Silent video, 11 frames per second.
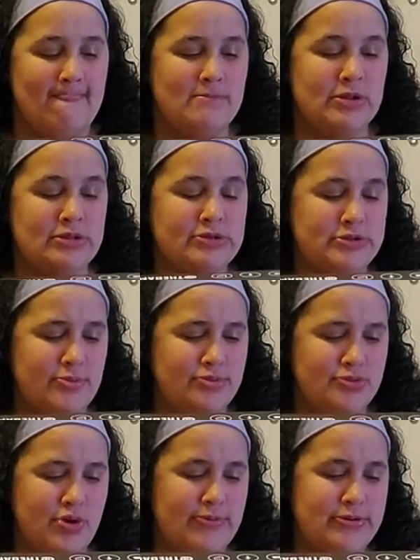Monthly
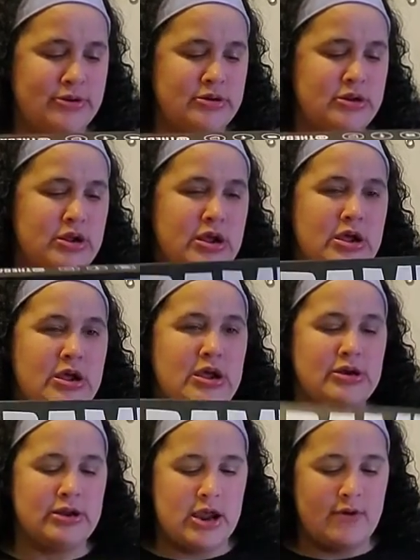subscription.
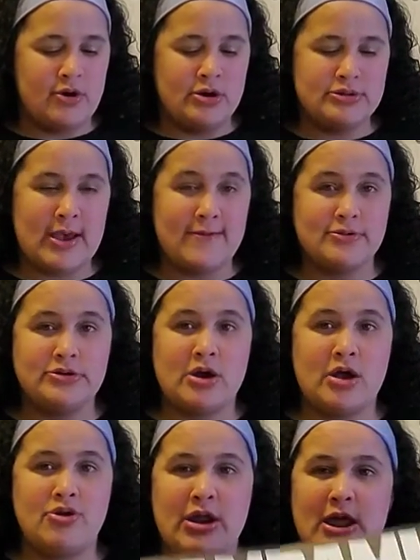They have all types of
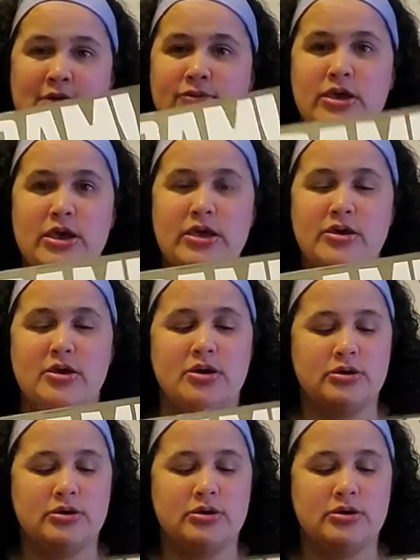genre. They have geek.